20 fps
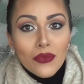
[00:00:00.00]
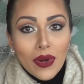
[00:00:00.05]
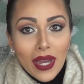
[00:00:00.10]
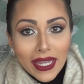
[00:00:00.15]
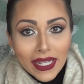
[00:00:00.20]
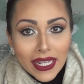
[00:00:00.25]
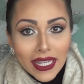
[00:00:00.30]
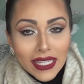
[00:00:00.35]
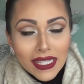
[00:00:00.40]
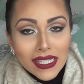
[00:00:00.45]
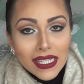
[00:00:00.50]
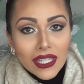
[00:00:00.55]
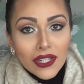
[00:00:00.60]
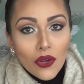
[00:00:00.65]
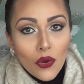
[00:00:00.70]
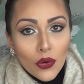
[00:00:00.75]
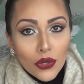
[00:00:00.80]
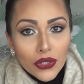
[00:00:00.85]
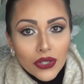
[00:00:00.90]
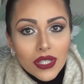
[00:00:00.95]
Rite Aids in
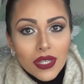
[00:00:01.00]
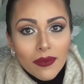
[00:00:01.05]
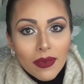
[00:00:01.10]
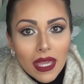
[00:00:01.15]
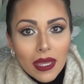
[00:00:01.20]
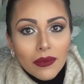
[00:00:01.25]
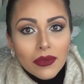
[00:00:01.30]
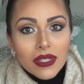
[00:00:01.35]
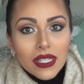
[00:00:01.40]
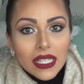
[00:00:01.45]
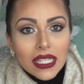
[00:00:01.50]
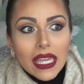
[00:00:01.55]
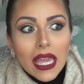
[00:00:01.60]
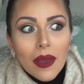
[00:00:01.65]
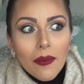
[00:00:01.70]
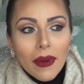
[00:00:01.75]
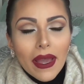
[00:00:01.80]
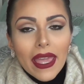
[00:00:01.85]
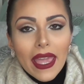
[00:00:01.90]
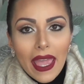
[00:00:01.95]
order to be able to
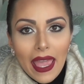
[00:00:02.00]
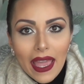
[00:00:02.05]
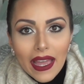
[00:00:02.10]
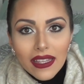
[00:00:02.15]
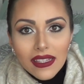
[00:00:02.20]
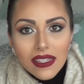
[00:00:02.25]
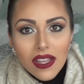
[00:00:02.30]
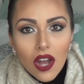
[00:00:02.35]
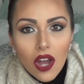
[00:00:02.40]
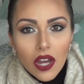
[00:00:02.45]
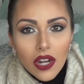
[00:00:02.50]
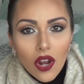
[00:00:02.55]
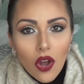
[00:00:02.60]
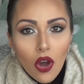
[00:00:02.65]
get my hands on